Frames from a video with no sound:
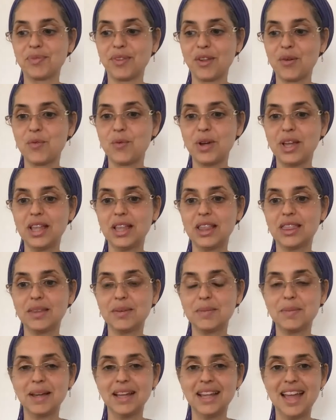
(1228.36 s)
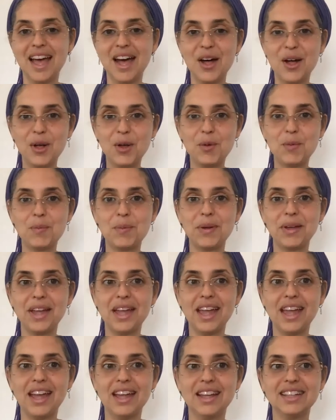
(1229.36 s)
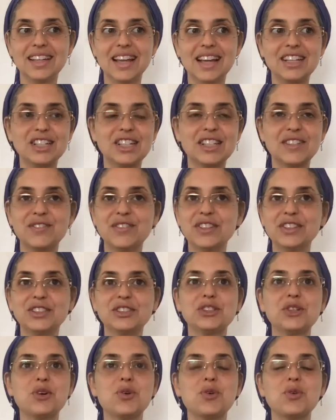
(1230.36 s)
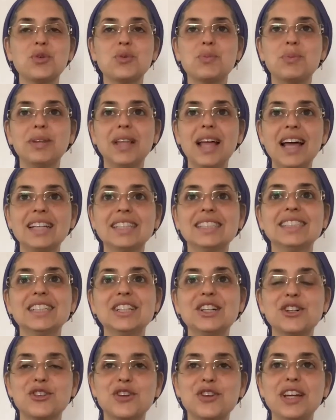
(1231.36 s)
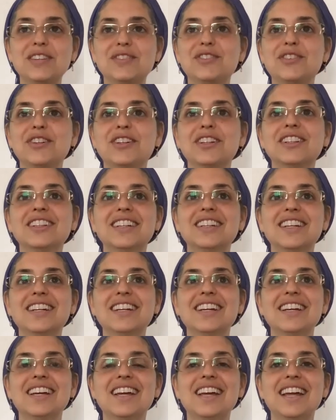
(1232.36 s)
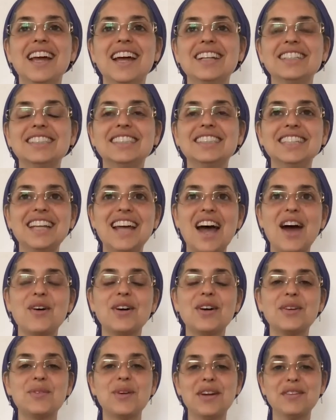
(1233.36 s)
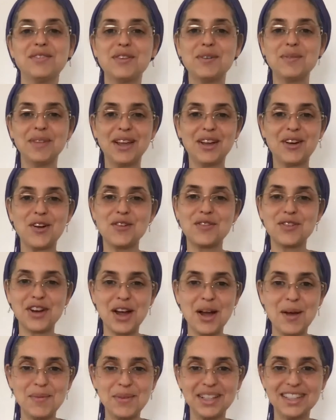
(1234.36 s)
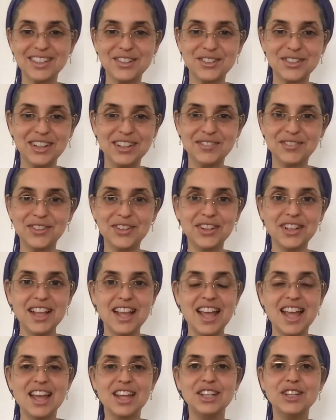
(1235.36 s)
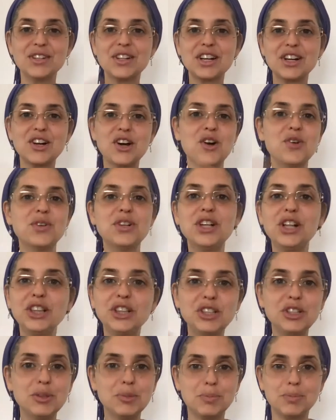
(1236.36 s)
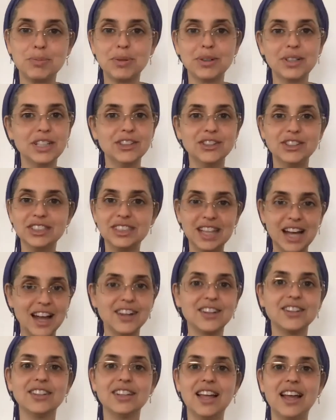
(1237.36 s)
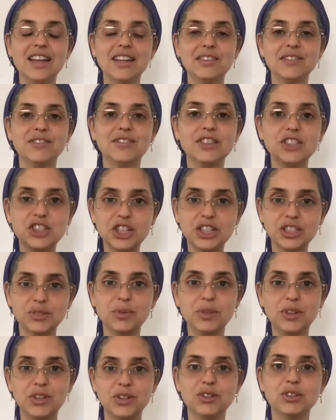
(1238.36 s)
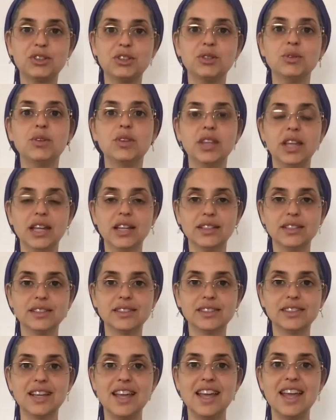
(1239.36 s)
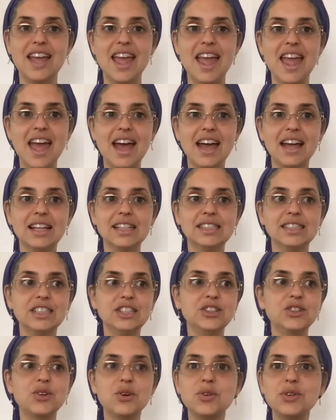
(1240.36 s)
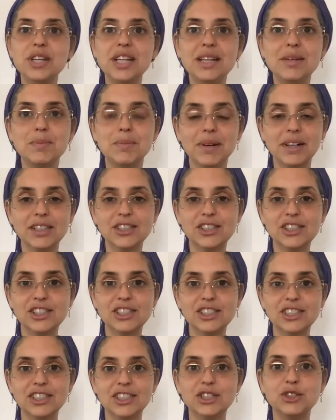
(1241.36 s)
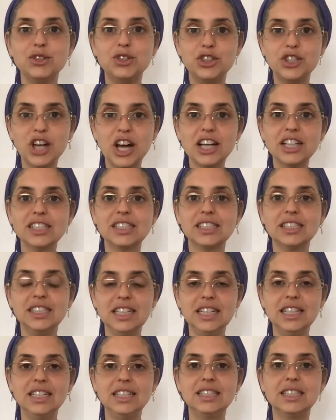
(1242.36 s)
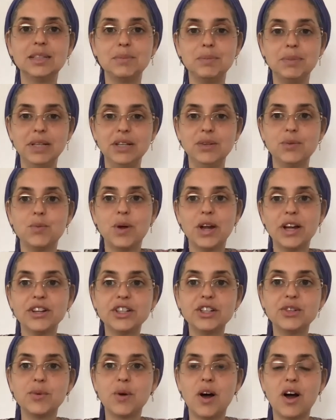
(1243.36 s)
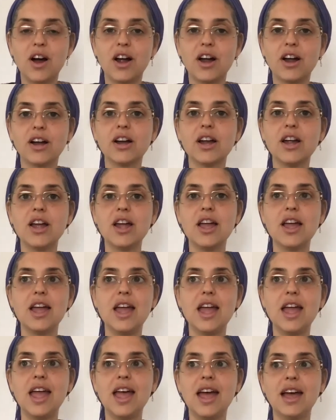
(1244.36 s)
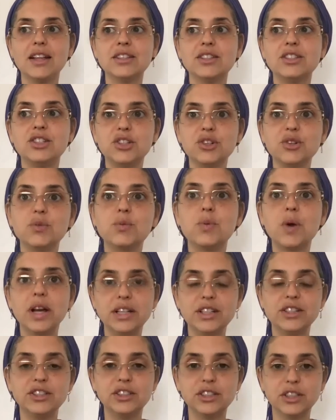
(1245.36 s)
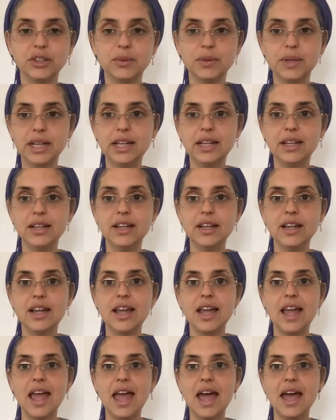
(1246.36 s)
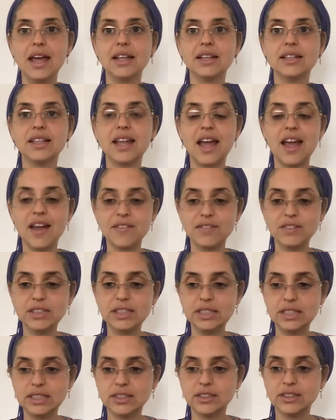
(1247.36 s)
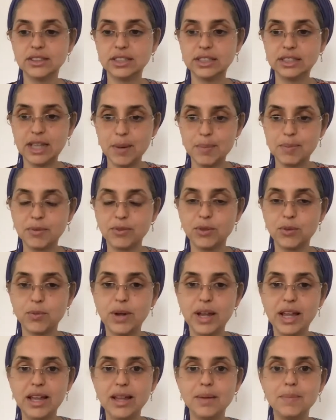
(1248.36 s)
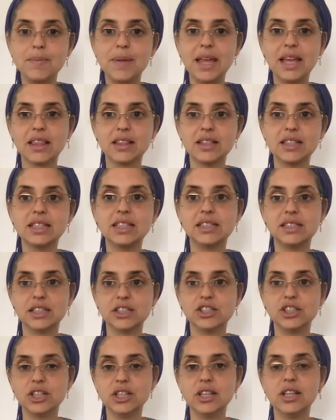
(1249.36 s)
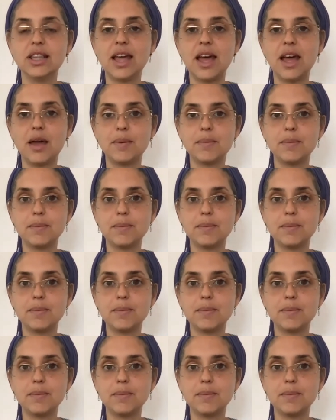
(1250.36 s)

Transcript: with my help. And I just feel so blessed and grateful, and see how I went from like overcoming to grateful. You could go in a loop your entire life just with those two things. And you don't need much. You just need to be where you are and do what you're doing. And every single step of the way, make the decision that